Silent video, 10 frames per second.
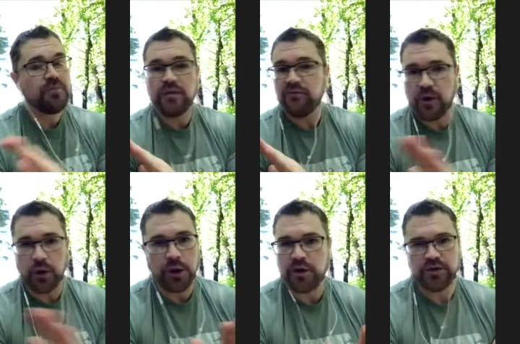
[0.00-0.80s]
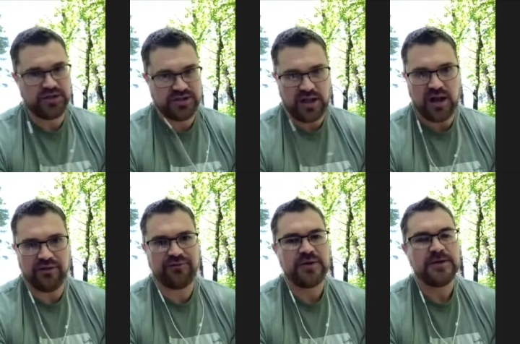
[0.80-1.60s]
Very good stuff,
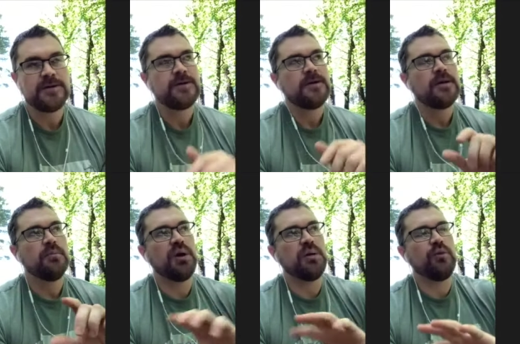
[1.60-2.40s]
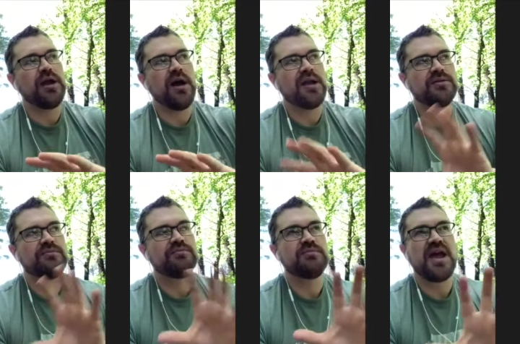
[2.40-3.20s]
but we ought to
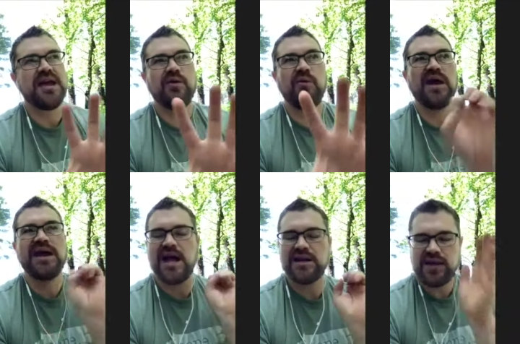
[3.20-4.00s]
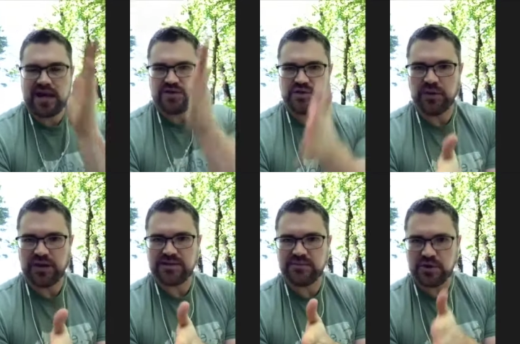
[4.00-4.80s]
take away kind of that
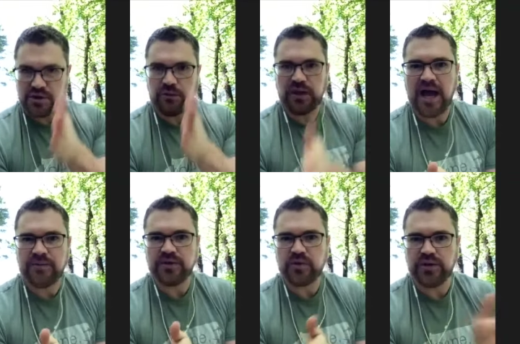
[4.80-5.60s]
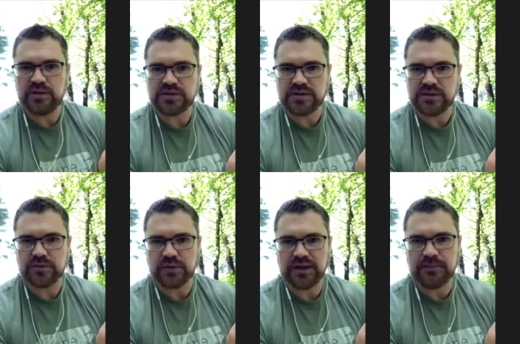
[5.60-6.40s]
dualism. There's no line between those two,
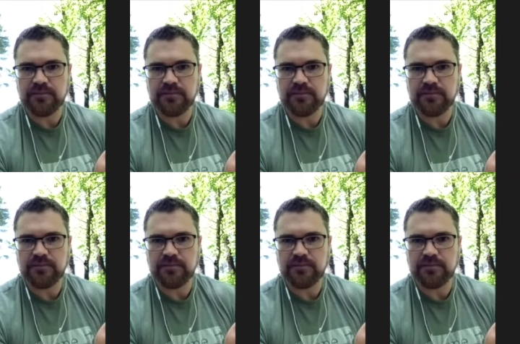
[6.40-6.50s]
right?